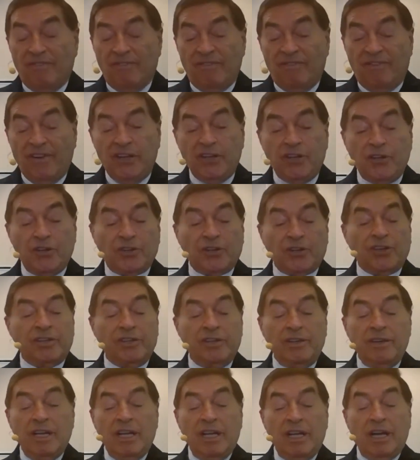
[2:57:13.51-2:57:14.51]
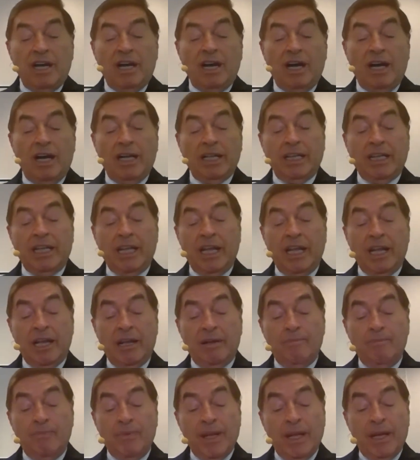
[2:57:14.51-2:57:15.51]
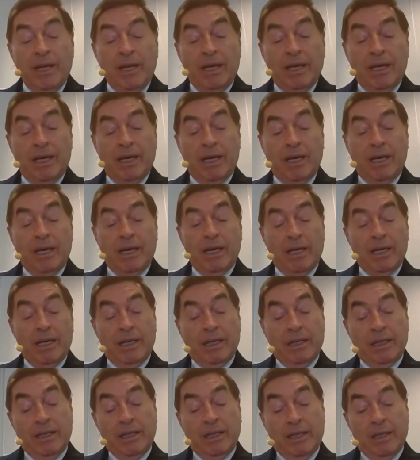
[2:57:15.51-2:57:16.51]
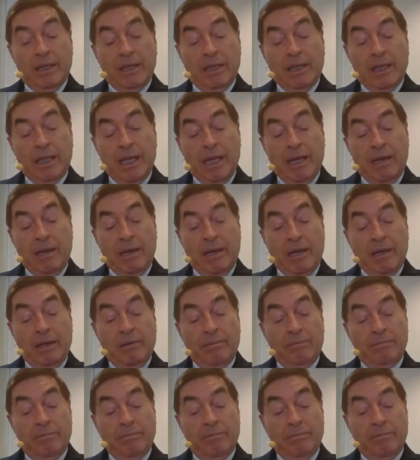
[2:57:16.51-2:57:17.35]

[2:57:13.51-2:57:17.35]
vineyard, uh, the the